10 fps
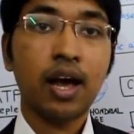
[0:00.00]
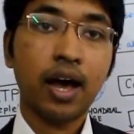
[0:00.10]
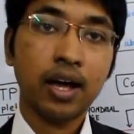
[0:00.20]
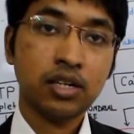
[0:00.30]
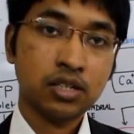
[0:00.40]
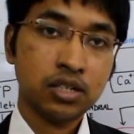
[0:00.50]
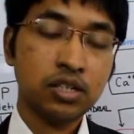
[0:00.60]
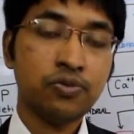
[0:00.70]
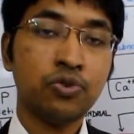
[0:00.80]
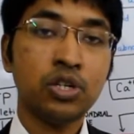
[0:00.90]
And
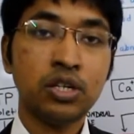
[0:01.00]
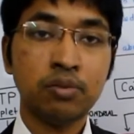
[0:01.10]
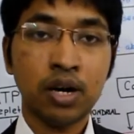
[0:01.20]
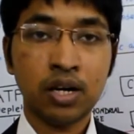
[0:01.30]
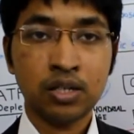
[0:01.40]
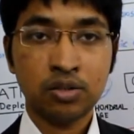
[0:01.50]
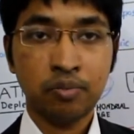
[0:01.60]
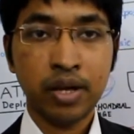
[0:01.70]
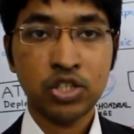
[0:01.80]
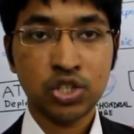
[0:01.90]
if we
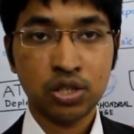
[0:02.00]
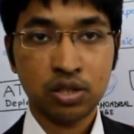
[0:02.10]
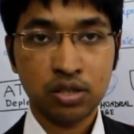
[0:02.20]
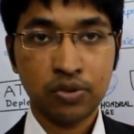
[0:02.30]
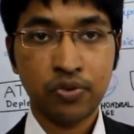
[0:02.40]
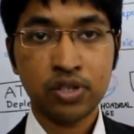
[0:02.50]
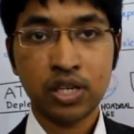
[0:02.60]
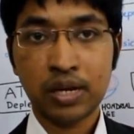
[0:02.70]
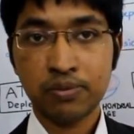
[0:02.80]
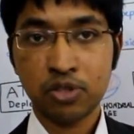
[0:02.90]
mention different
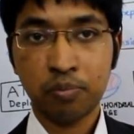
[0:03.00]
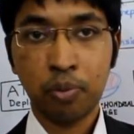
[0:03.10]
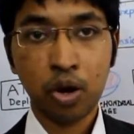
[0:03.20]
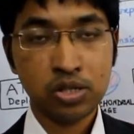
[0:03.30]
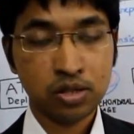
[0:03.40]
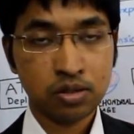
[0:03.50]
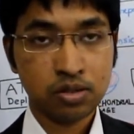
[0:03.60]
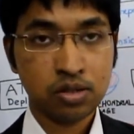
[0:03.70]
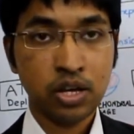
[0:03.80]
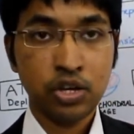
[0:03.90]
types of
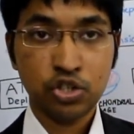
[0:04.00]
poisons,